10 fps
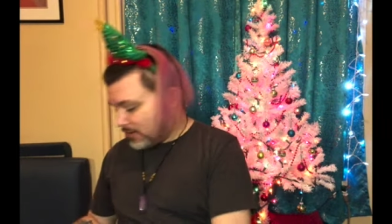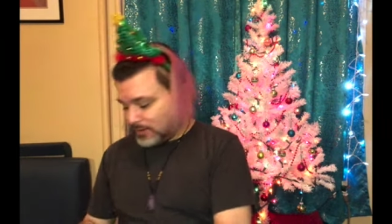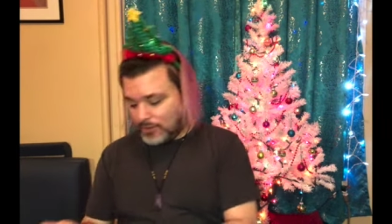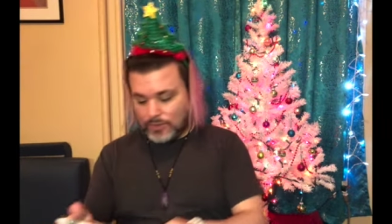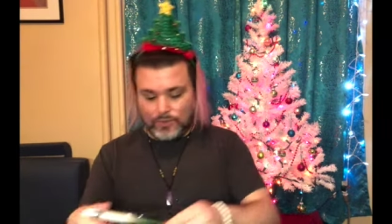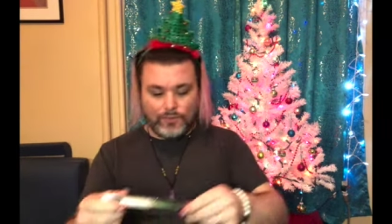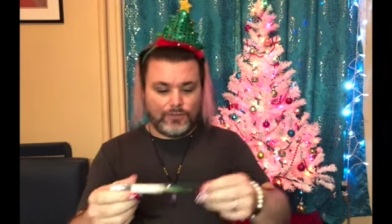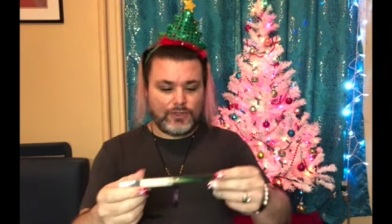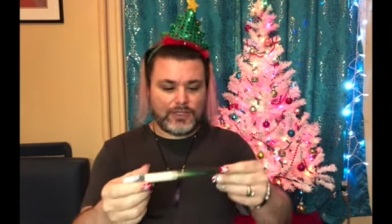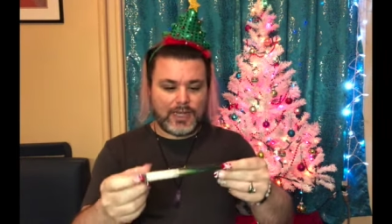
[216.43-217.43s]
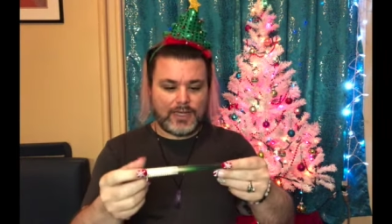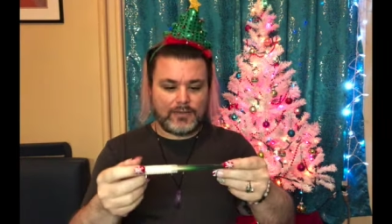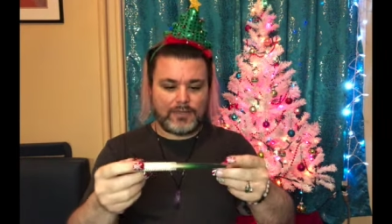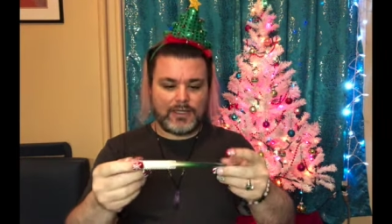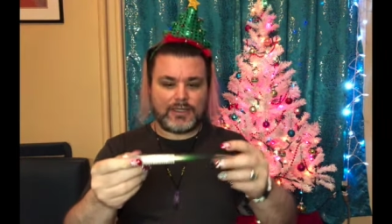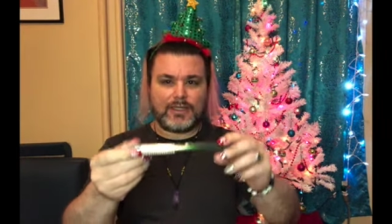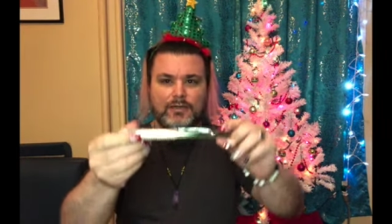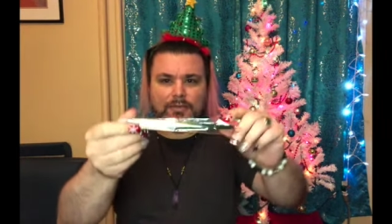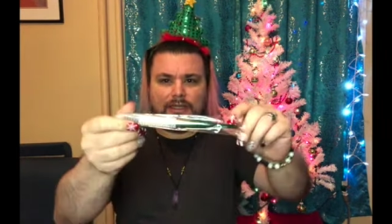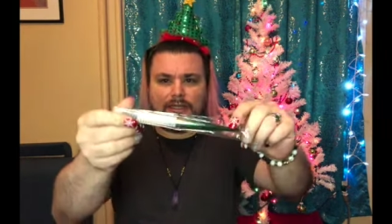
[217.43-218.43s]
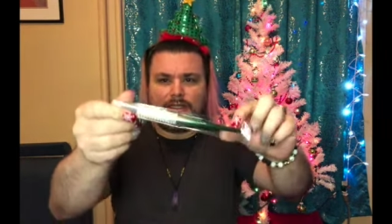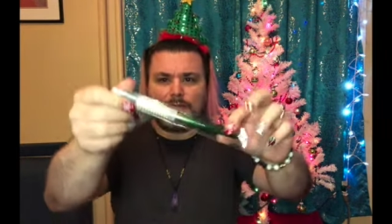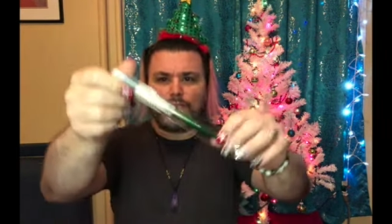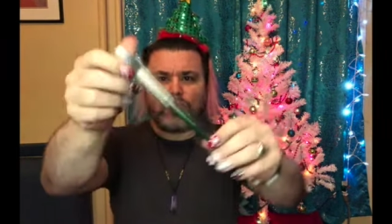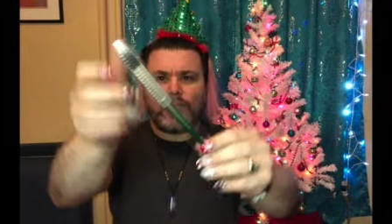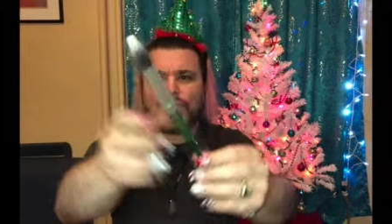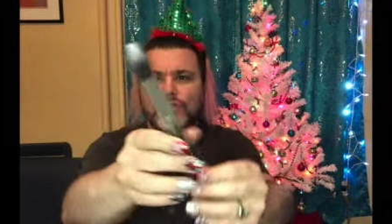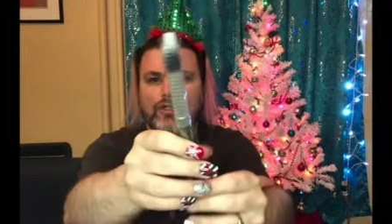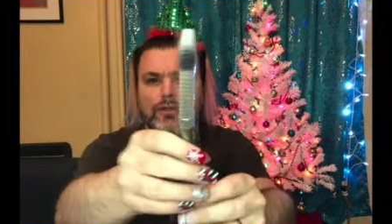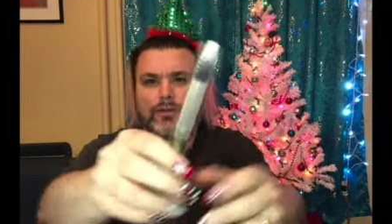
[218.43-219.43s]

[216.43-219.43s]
So first item is going to be this brush.